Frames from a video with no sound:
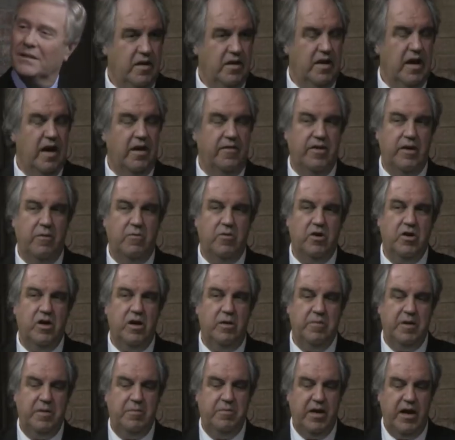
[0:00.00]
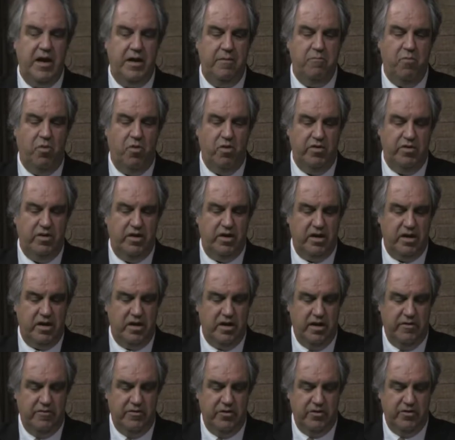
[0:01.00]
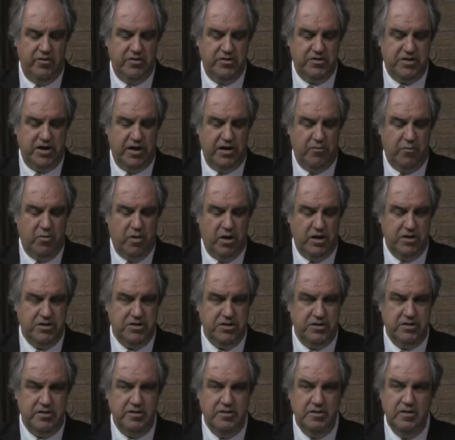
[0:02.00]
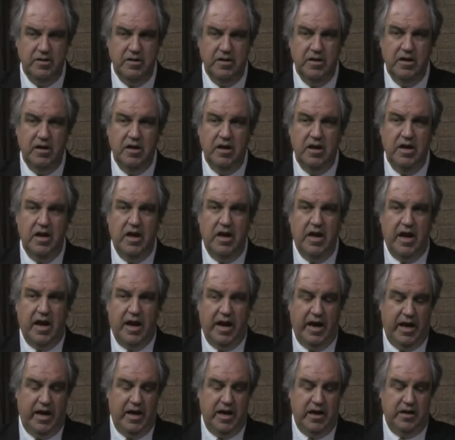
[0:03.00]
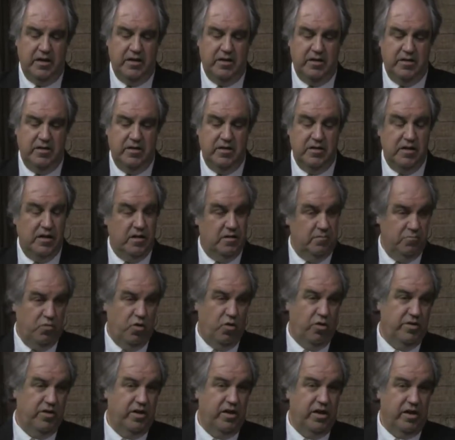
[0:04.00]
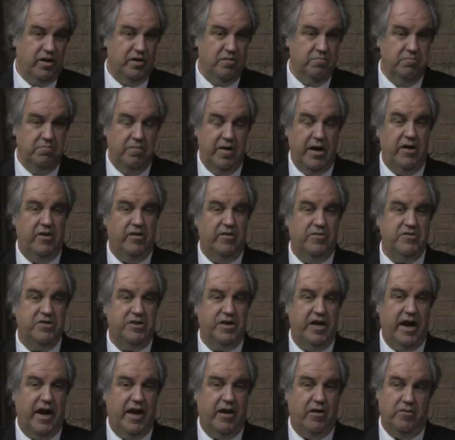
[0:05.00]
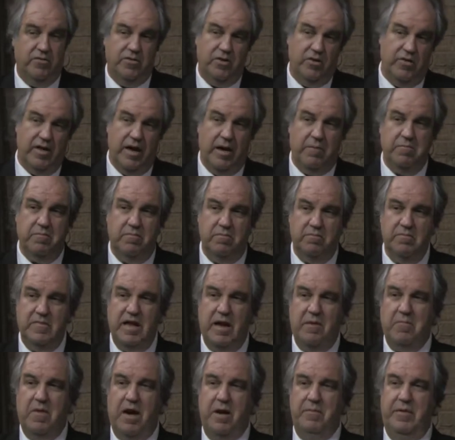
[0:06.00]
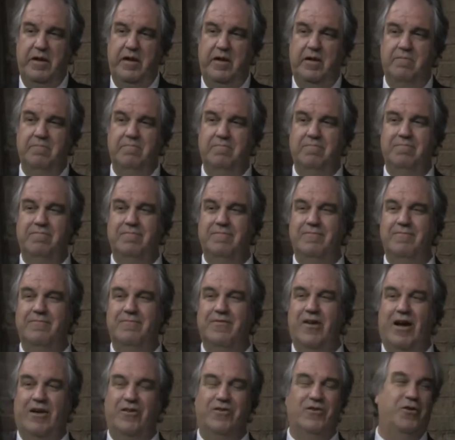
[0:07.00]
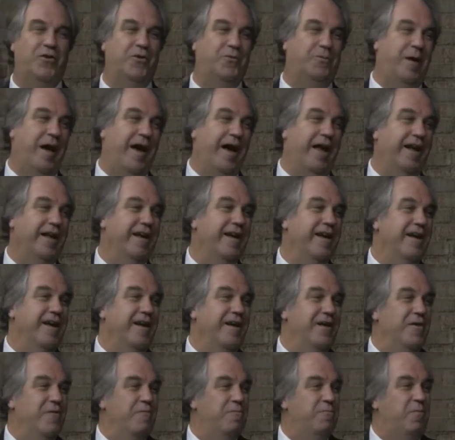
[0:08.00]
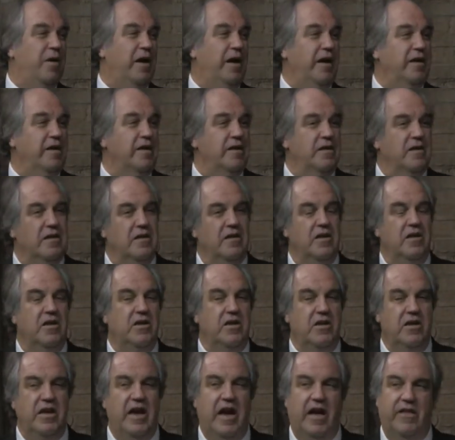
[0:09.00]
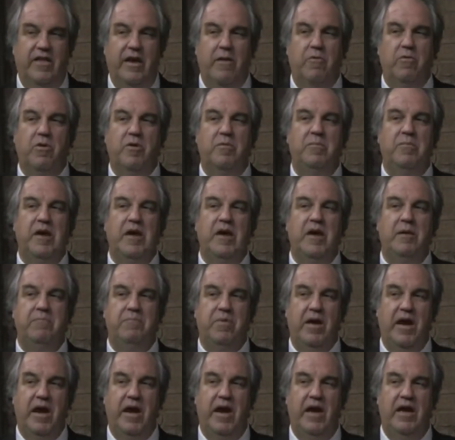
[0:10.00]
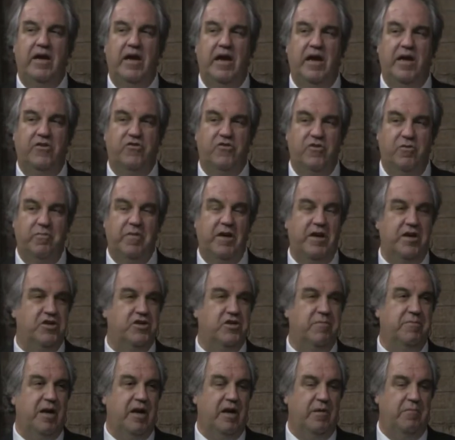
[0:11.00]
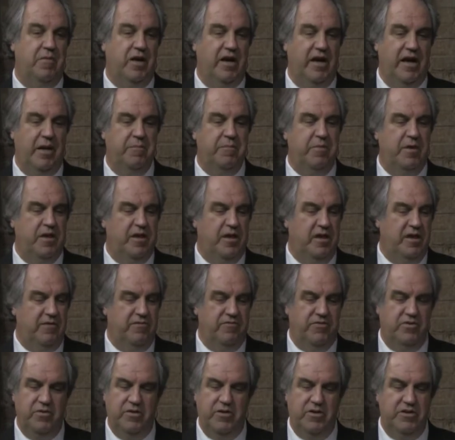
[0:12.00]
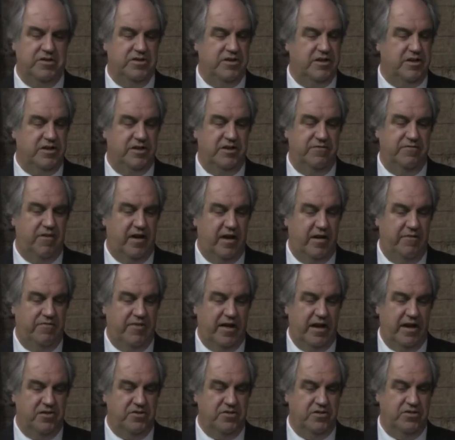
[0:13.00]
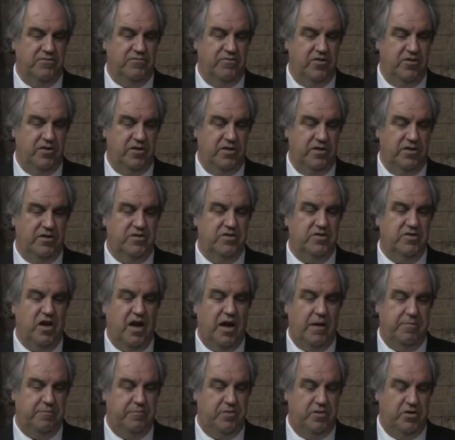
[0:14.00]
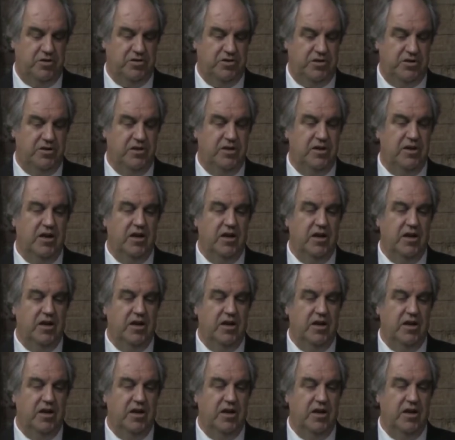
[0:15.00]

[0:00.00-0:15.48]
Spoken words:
Yeah, they were going to be paid more than the governor of the state of Washington and more than the mayor of Seattle, though that might be not too bad. But yeah, they were being paid a tremendous amount of money. I believe $265,000 for the top person.